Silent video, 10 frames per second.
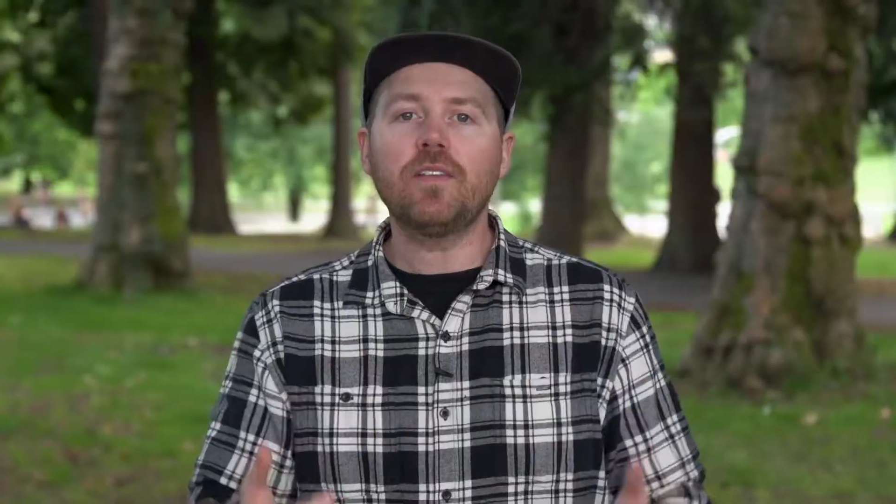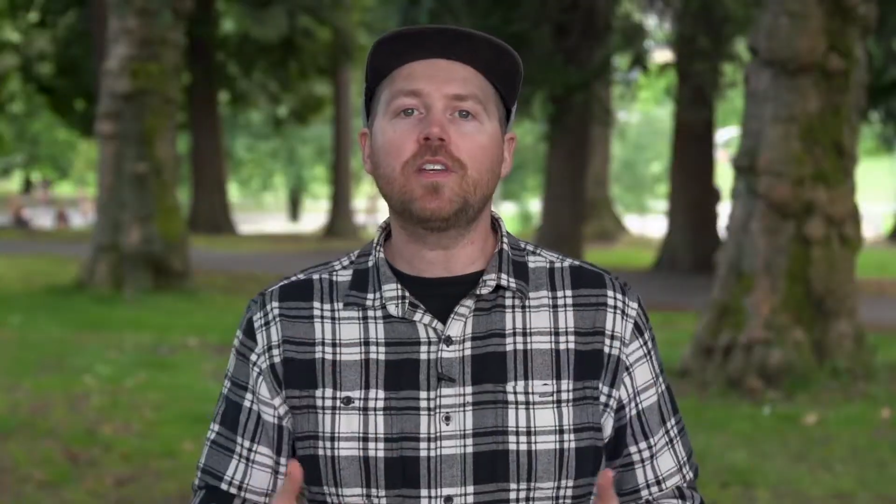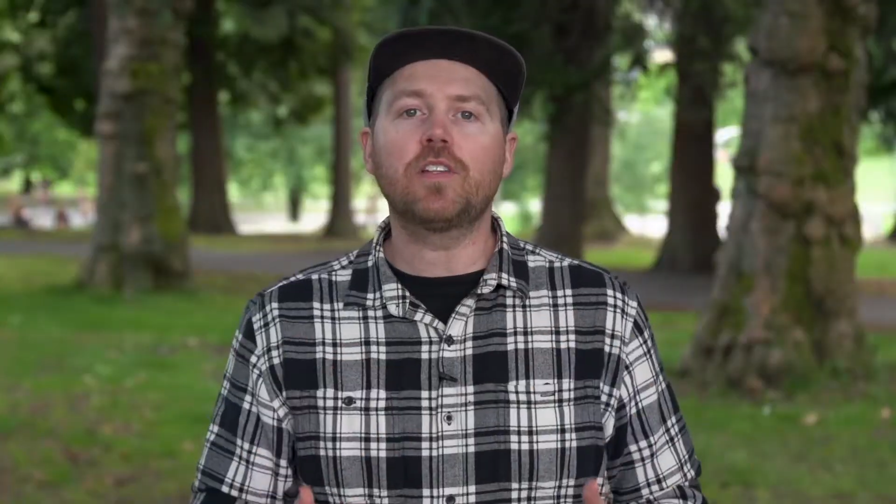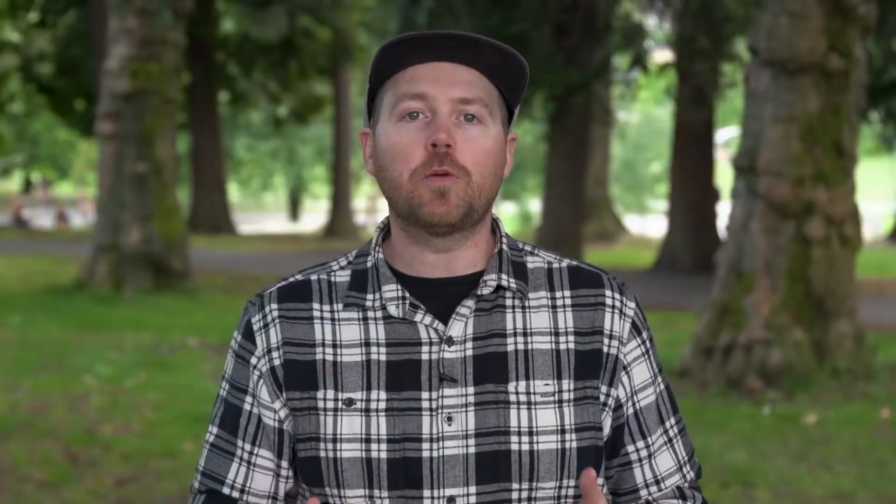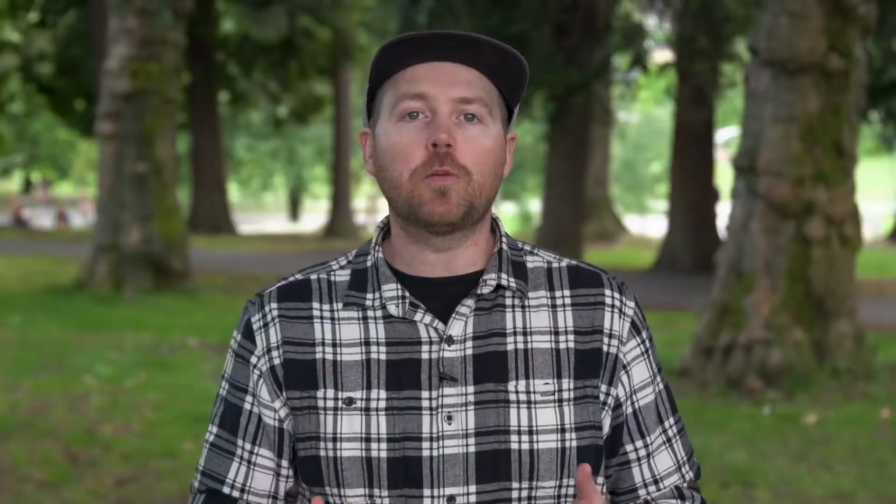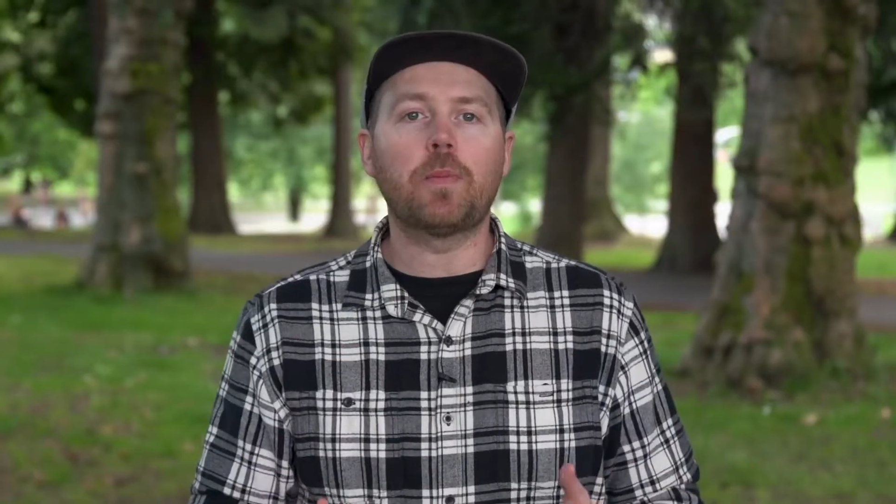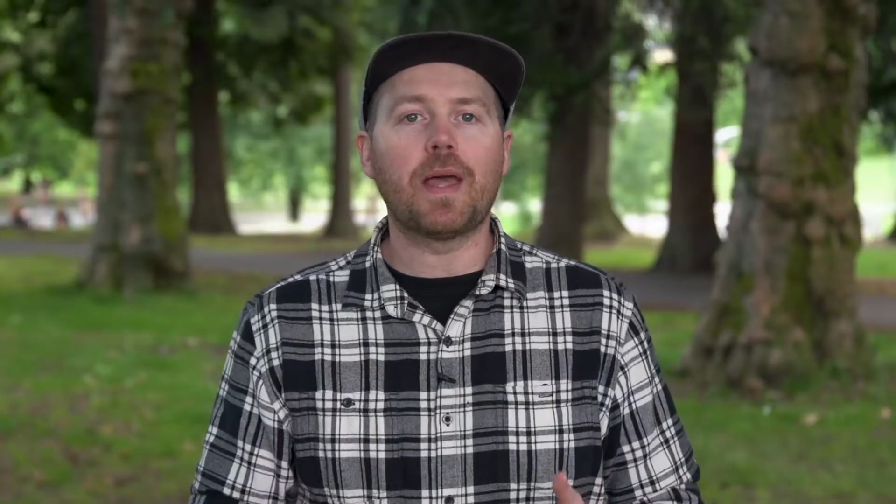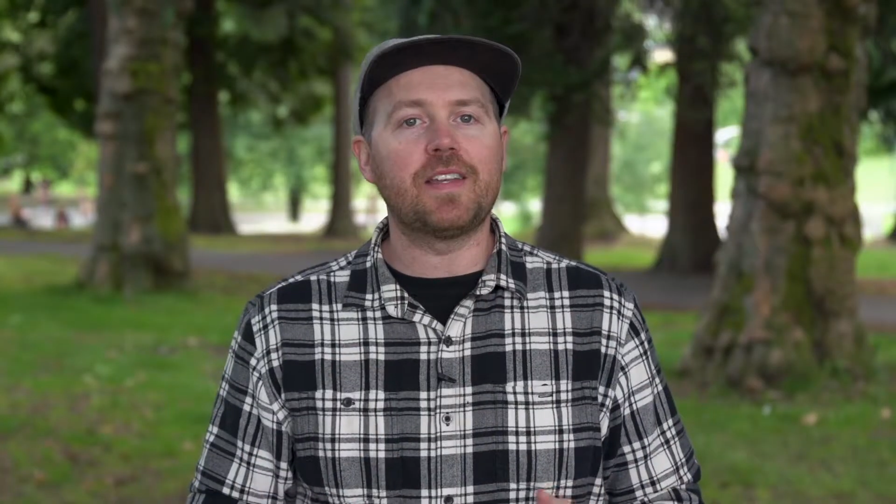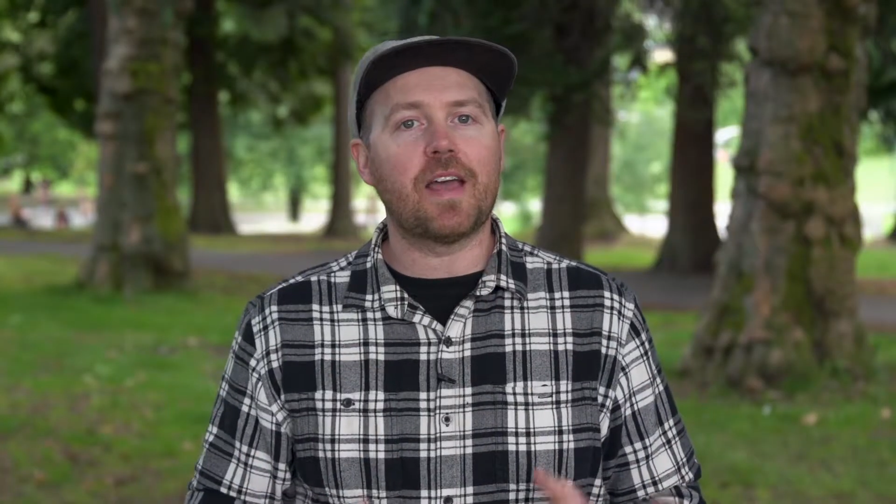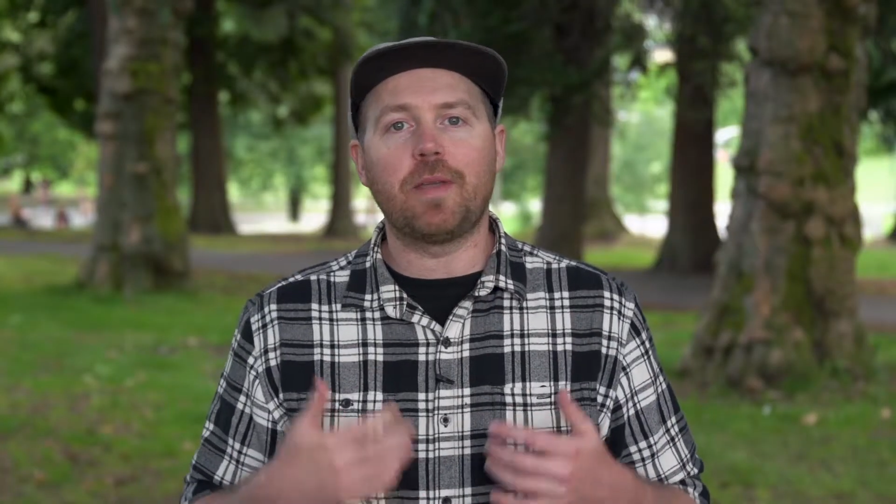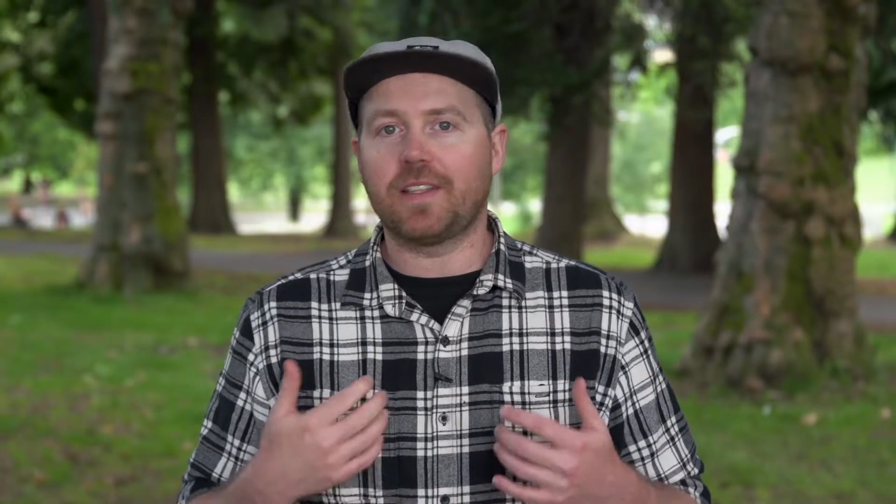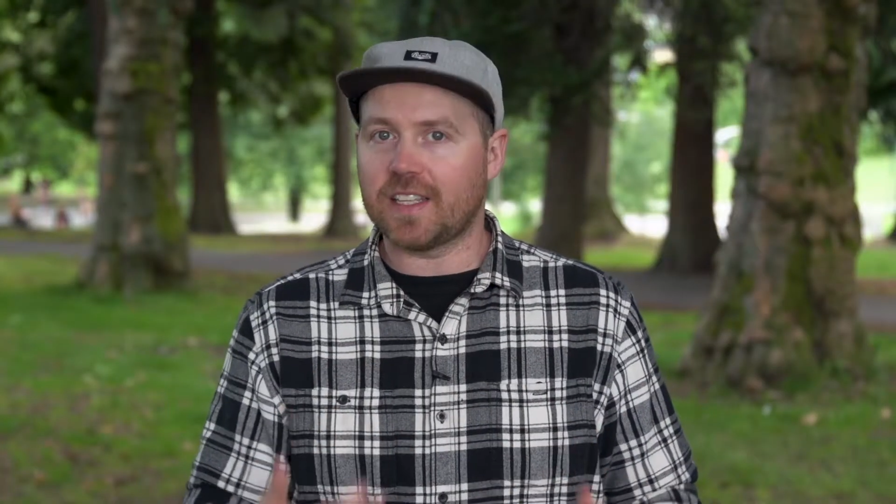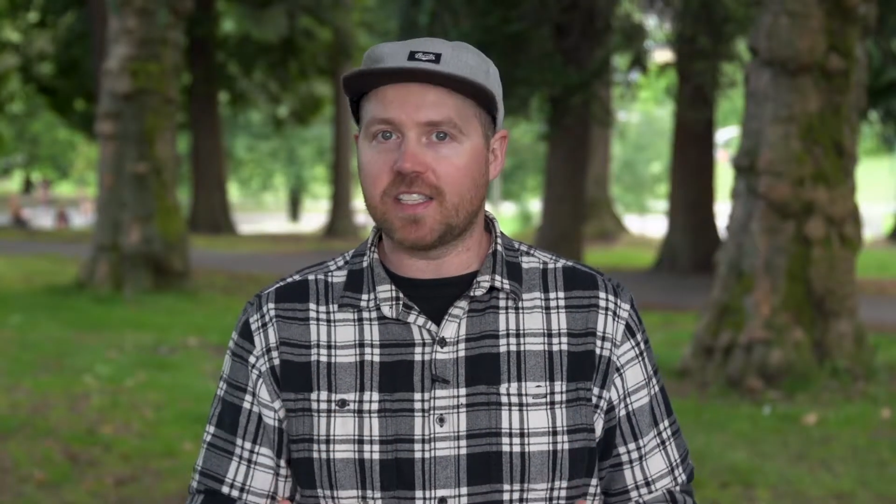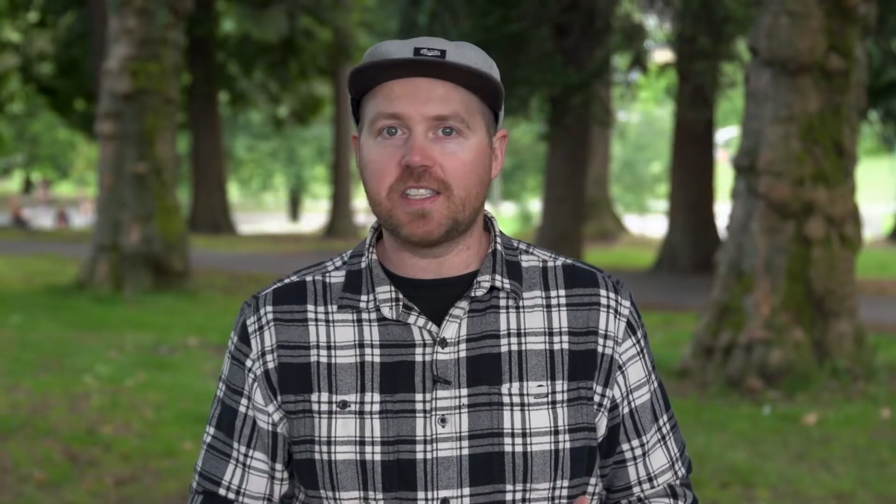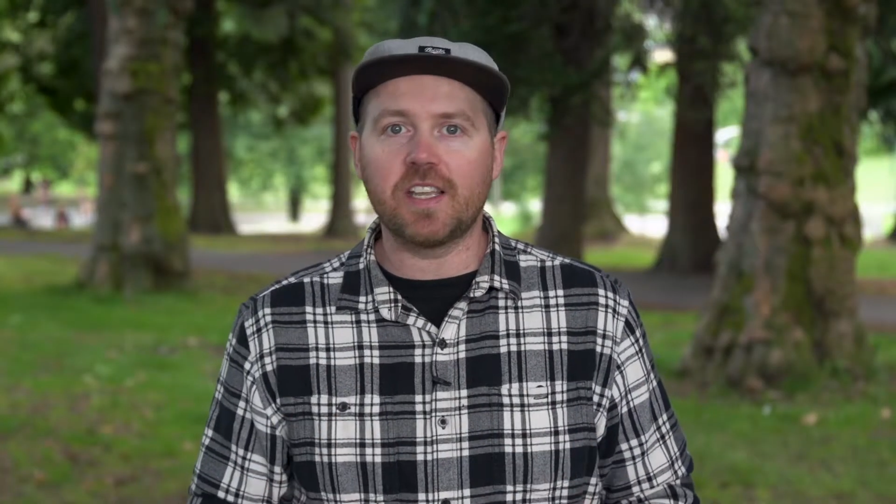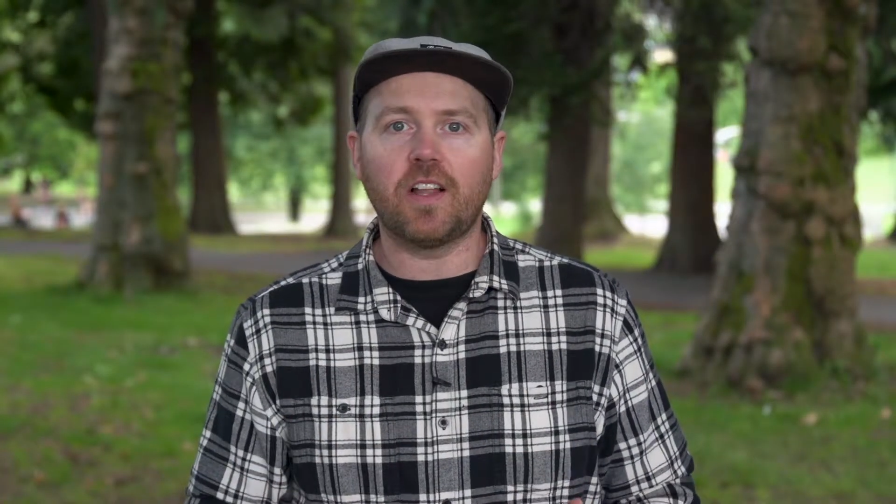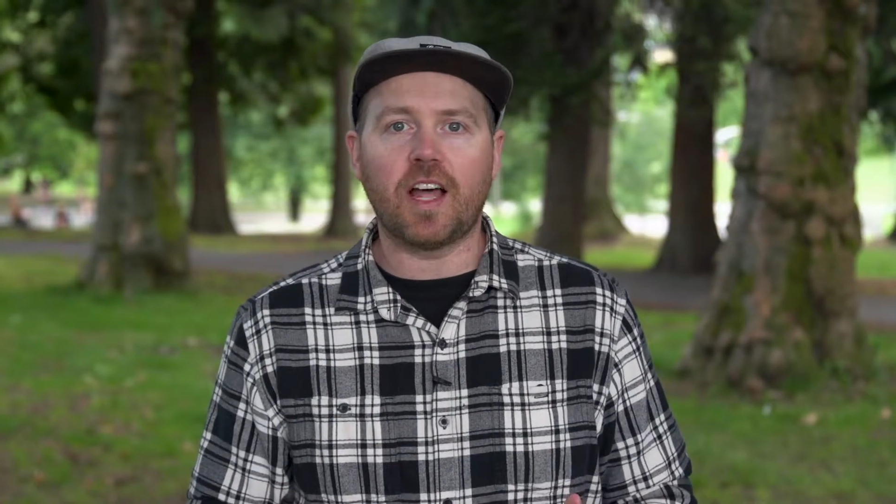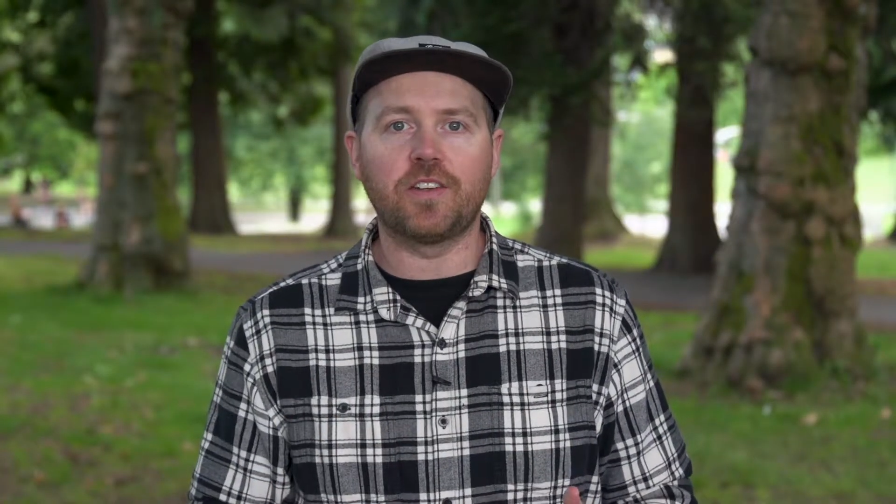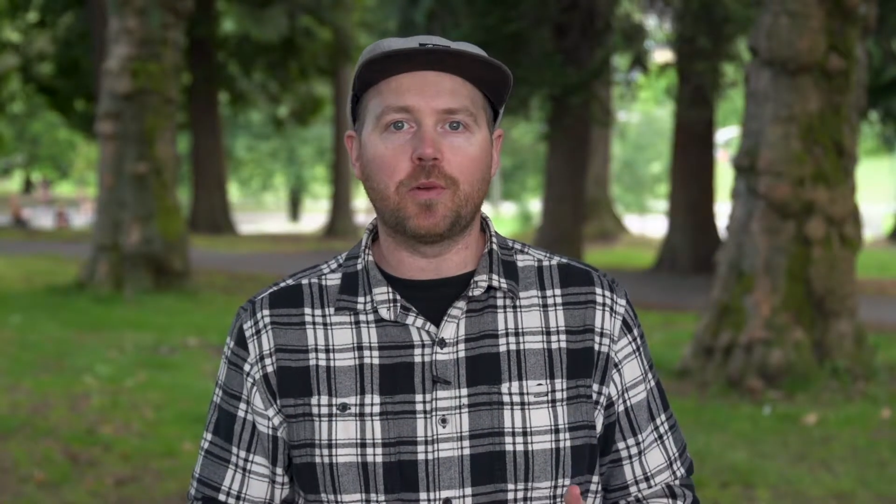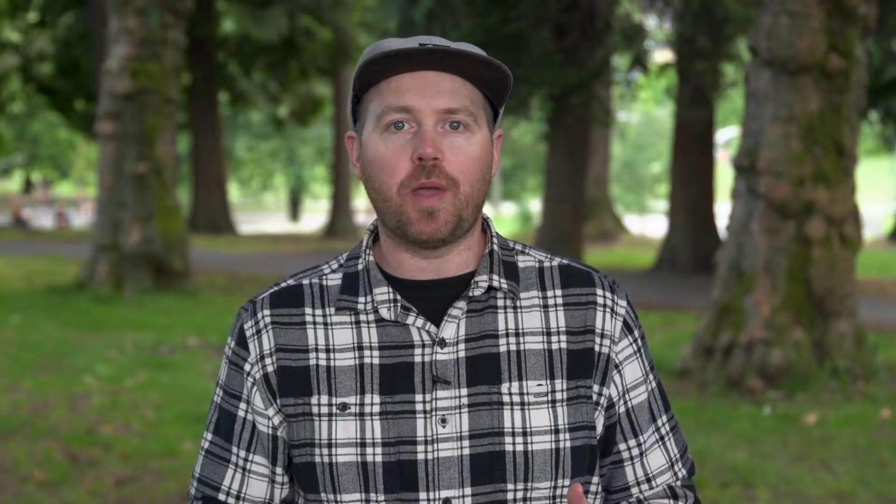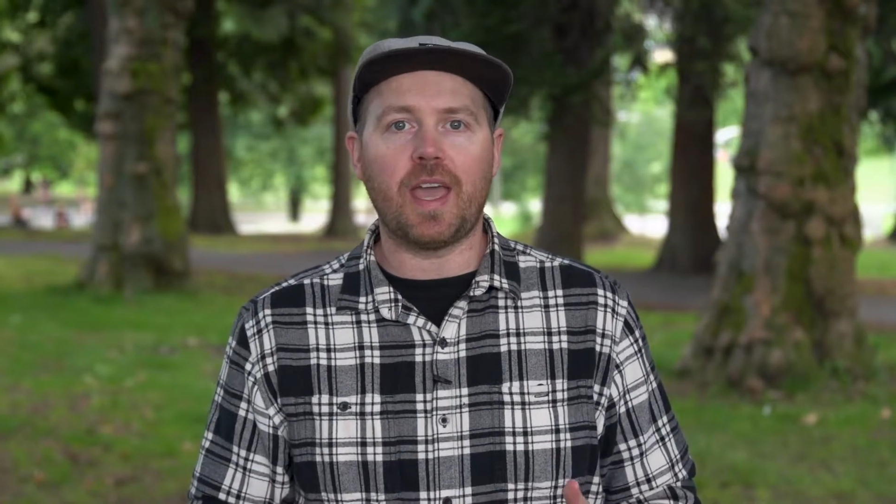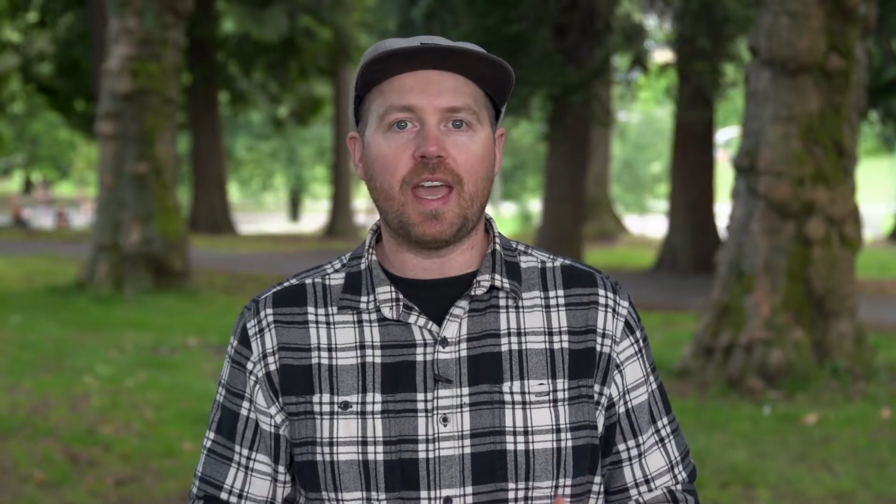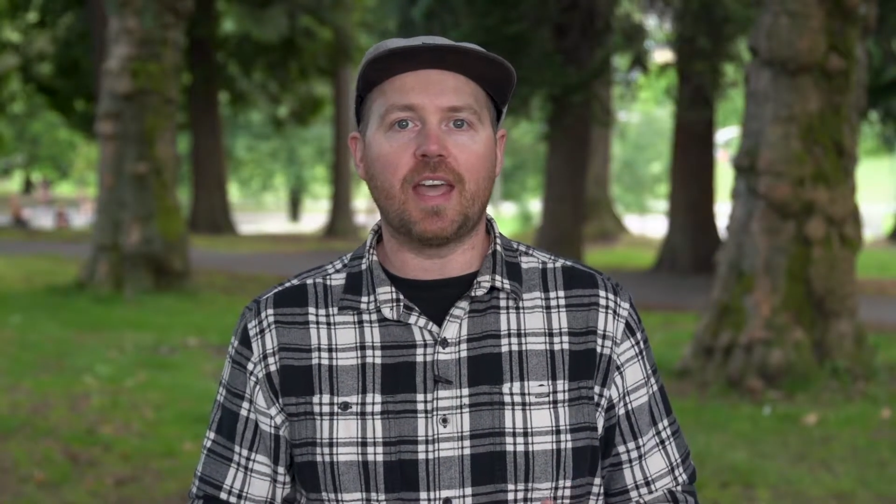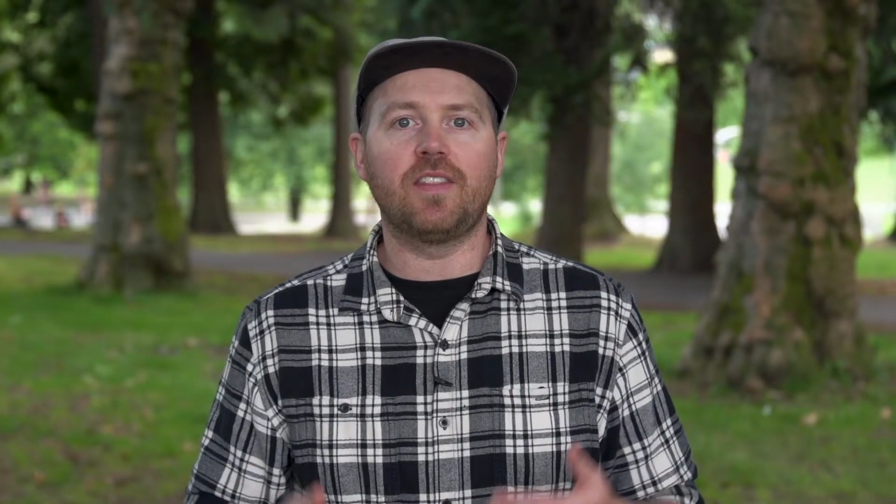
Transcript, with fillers: of the global pandemic that's still underway